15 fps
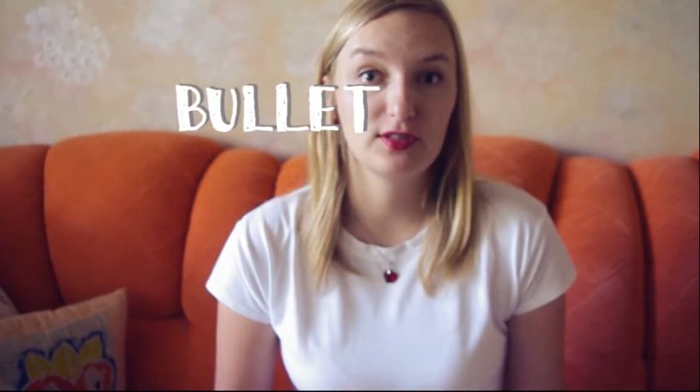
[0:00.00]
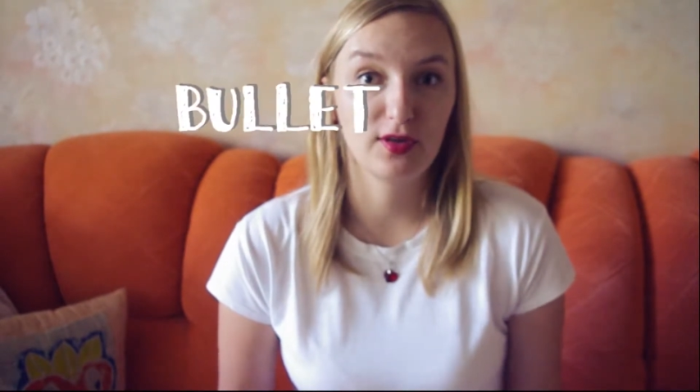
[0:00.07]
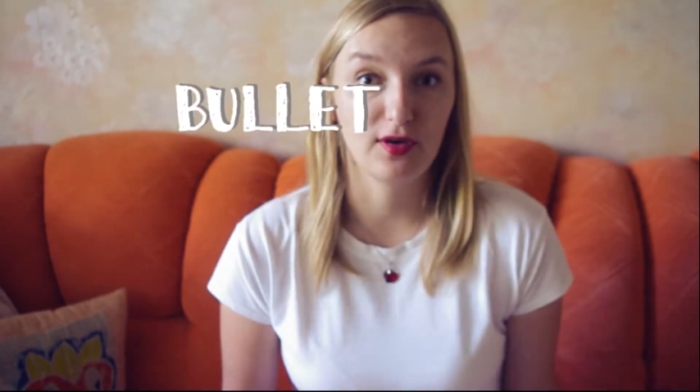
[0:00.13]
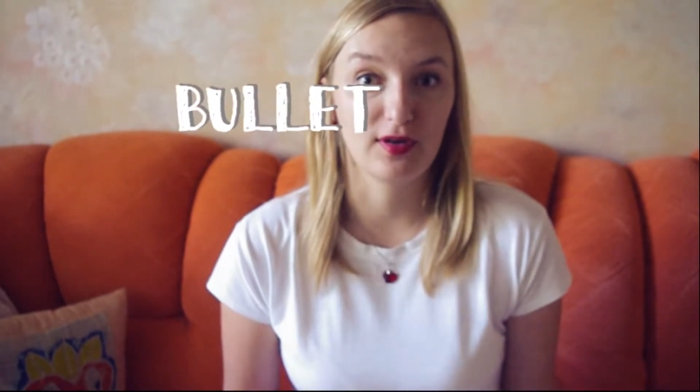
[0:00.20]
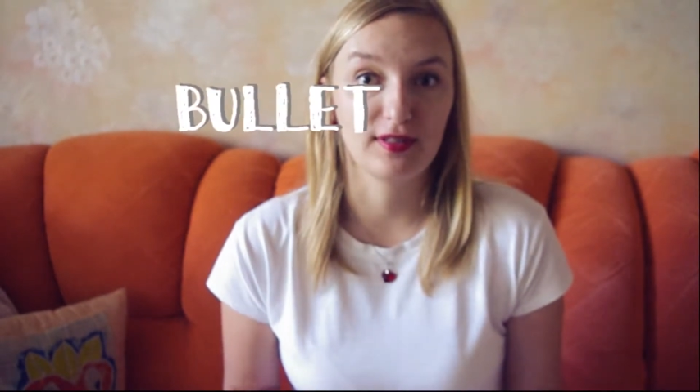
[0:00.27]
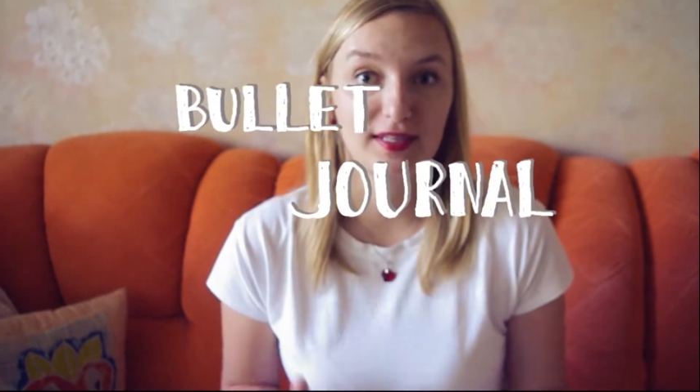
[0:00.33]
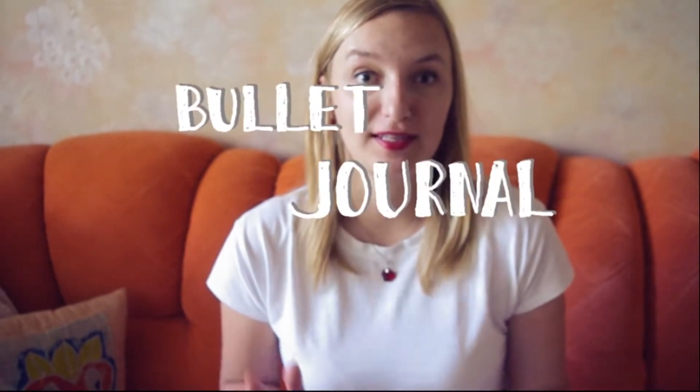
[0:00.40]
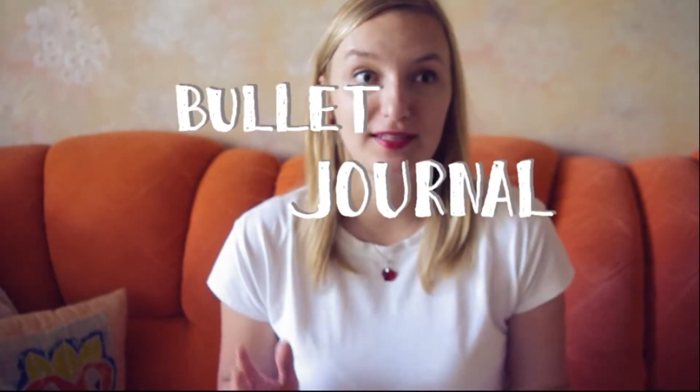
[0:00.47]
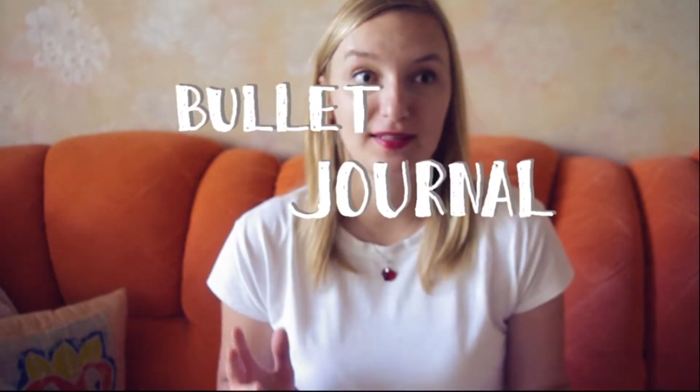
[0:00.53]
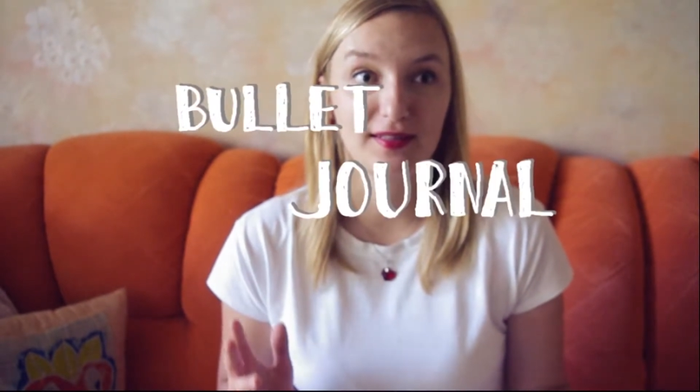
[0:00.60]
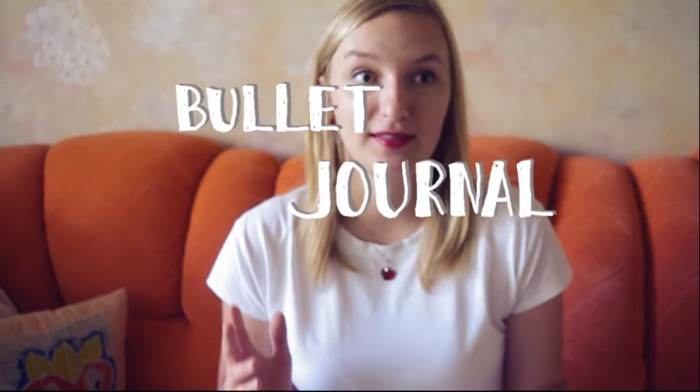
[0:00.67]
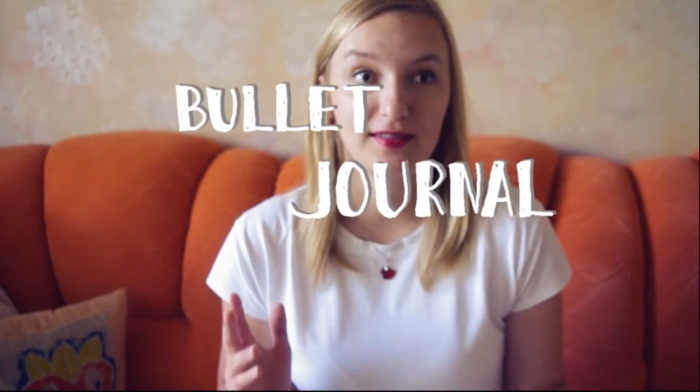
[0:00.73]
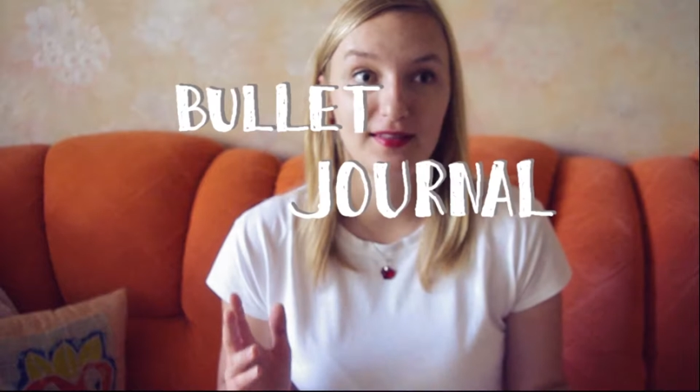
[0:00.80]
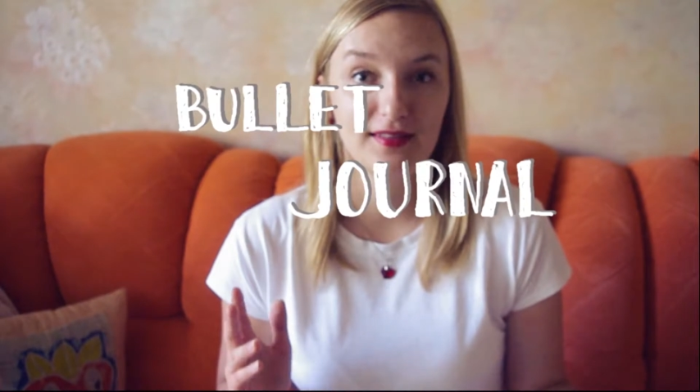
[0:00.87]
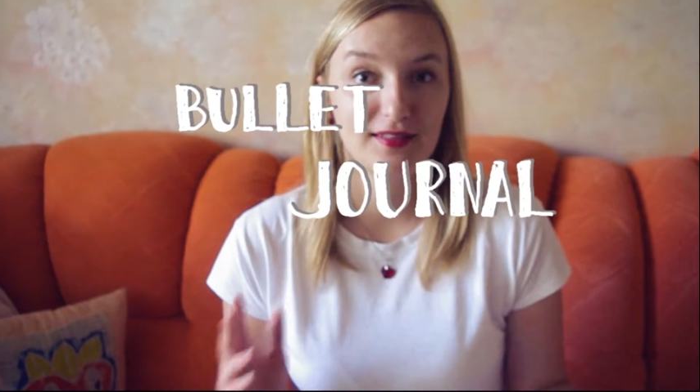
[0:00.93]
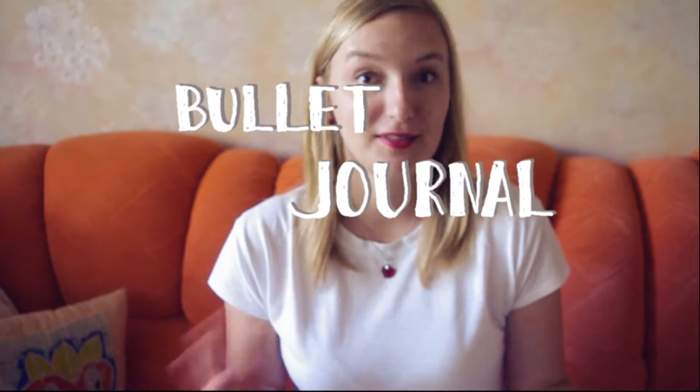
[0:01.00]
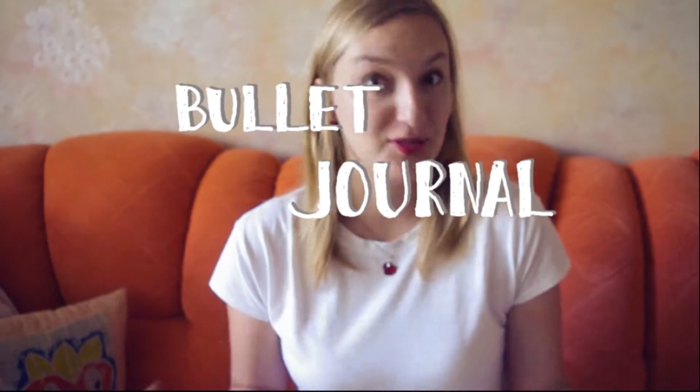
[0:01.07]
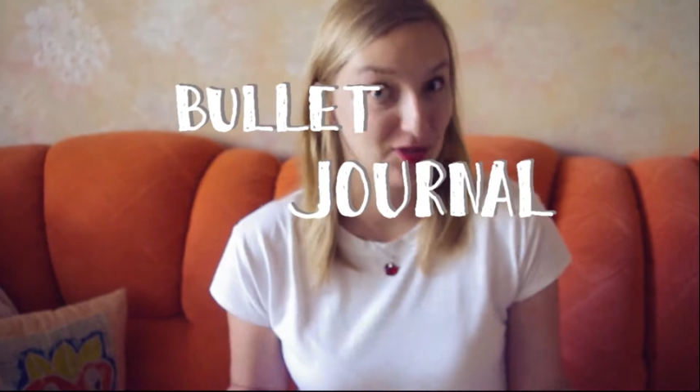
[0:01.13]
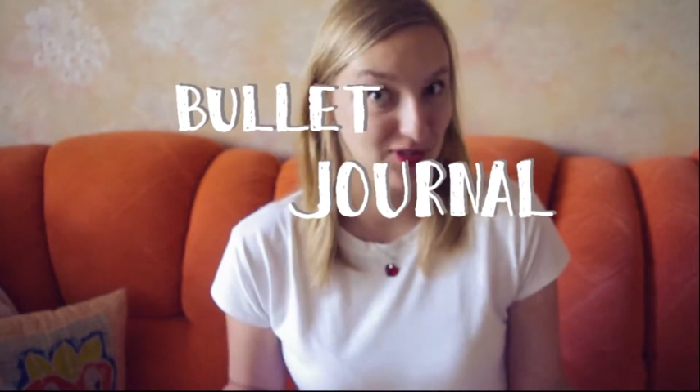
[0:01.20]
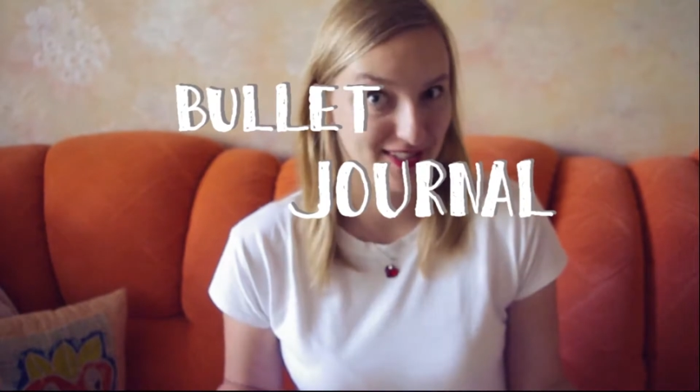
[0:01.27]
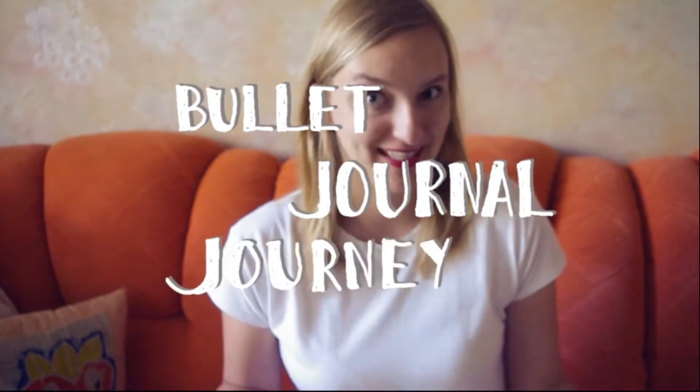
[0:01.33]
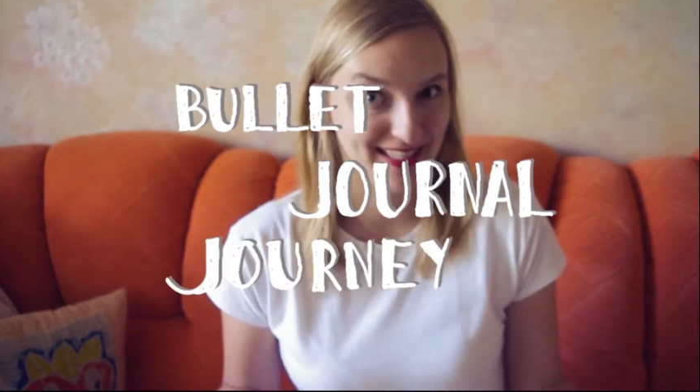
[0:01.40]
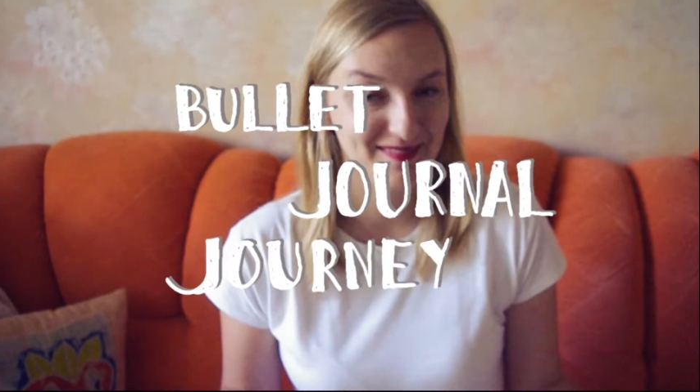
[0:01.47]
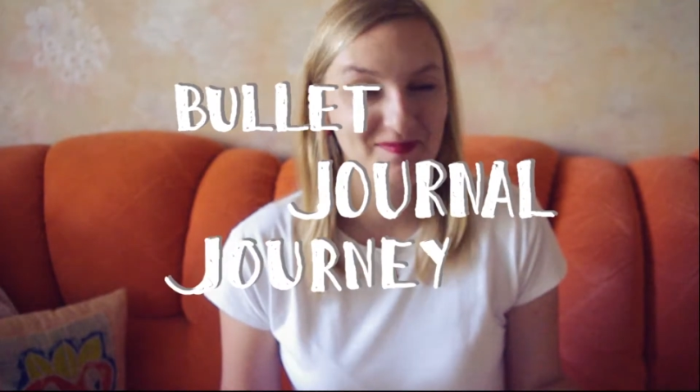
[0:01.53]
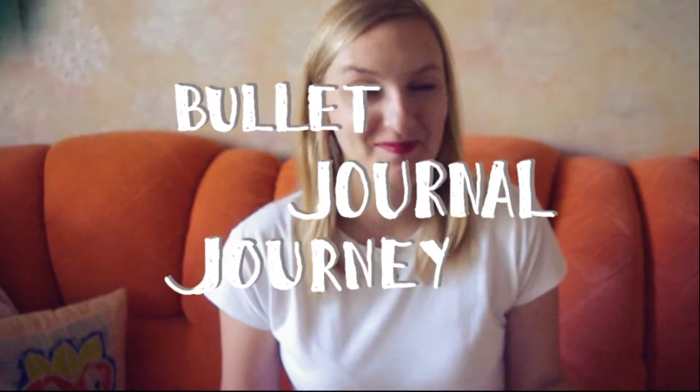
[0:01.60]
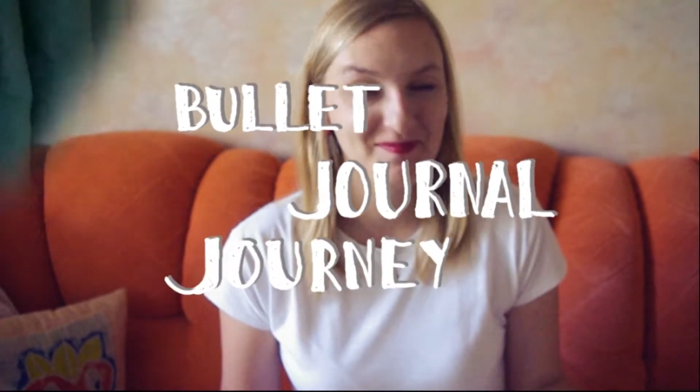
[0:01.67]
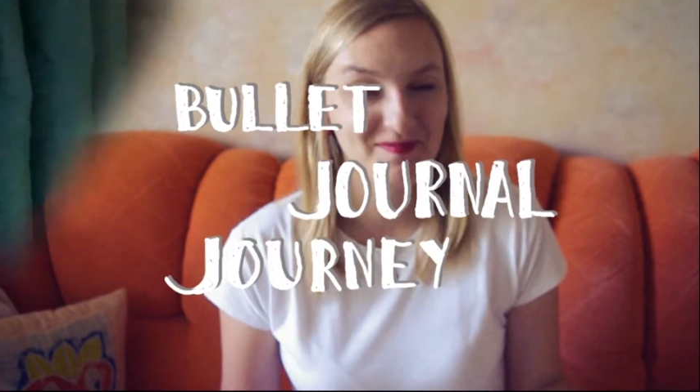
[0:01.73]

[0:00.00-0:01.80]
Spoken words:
journal journey.